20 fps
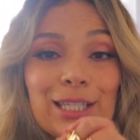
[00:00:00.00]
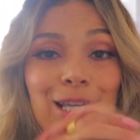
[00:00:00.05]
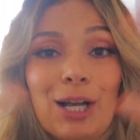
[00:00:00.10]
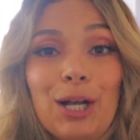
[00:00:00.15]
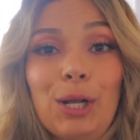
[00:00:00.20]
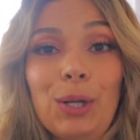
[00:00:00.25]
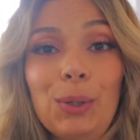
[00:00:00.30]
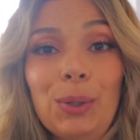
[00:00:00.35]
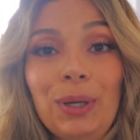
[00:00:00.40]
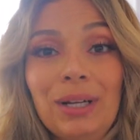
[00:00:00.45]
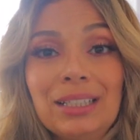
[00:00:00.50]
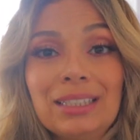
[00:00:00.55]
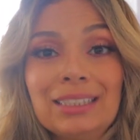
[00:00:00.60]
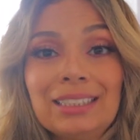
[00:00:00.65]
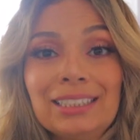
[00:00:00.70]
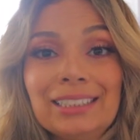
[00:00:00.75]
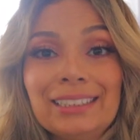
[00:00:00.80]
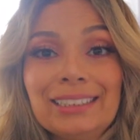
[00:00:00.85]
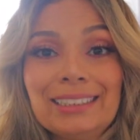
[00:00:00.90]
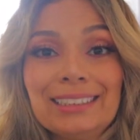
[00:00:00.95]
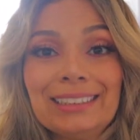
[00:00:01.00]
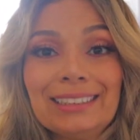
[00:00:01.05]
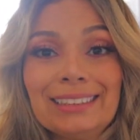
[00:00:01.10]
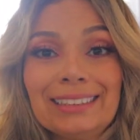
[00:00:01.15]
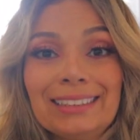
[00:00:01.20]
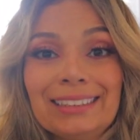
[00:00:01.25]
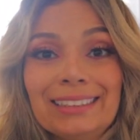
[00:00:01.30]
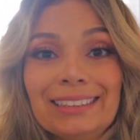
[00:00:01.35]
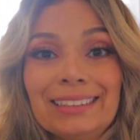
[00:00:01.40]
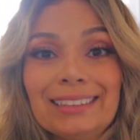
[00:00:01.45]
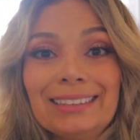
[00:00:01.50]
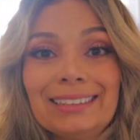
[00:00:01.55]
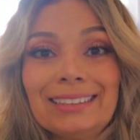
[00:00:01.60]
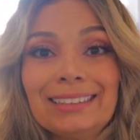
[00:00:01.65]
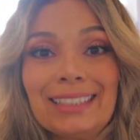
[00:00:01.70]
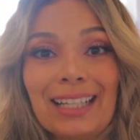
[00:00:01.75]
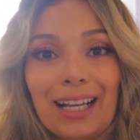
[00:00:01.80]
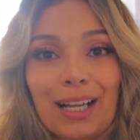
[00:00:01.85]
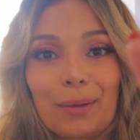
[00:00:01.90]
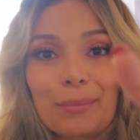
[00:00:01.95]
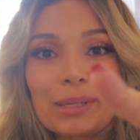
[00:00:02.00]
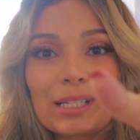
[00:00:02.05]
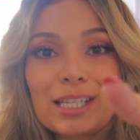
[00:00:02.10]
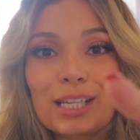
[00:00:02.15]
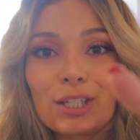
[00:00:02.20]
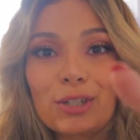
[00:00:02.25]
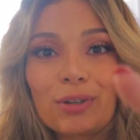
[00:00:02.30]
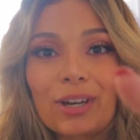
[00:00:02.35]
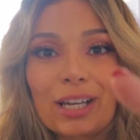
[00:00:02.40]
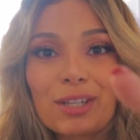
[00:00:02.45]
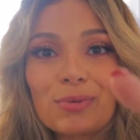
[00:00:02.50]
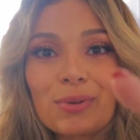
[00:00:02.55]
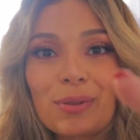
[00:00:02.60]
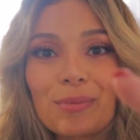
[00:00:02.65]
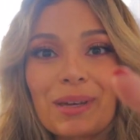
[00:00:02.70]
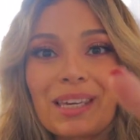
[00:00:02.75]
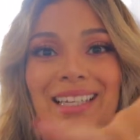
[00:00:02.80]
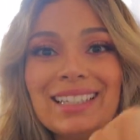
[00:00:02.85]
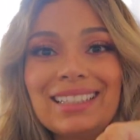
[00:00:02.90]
so I'm gonna take you guys with me.